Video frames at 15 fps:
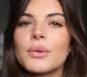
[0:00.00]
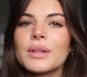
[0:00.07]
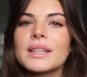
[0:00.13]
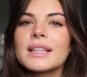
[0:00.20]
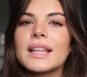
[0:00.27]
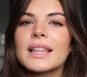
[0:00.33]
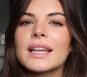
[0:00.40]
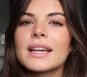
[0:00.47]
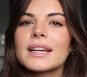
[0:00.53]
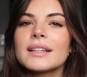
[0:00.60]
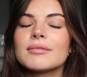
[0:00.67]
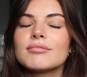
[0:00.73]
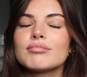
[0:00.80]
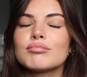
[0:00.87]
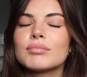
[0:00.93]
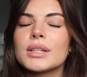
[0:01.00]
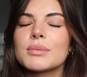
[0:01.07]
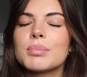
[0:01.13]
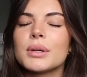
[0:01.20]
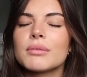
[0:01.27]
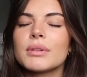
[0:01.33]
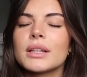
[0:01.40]
only thing that like this
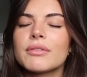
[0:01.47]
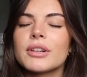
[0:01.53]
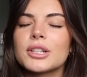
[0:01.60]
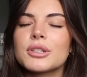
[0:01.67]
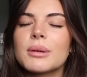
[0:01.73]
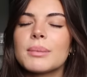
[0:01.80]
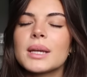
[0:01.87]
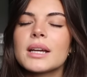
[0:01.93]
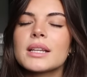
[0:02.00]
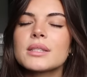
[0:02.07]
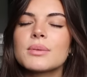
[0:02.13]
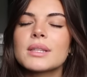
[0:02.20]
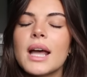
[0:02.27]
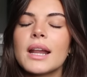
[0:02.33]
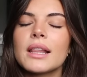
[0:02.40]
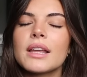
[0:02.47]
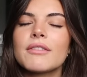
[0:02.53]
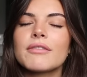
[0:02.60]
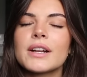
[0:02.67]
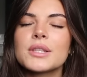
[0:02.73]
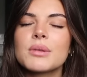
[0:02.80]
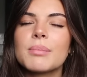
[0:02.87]
book really frustrated me, because it was kind of
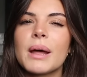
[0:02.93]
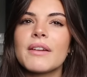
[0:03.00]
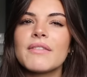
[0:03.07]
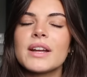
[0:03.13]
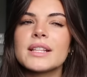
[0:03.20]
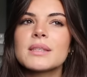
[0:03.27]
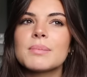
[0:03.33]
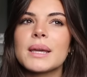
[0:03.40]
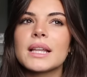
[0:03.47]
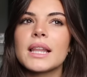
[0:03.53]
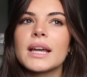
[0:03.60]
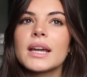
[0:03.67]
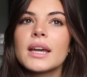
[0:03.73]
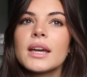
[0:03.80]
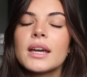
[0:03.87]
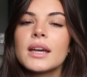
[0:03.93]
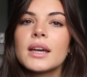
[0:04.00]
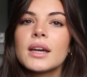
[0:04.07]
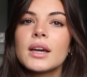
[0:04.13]
like Friends with Benefits being like,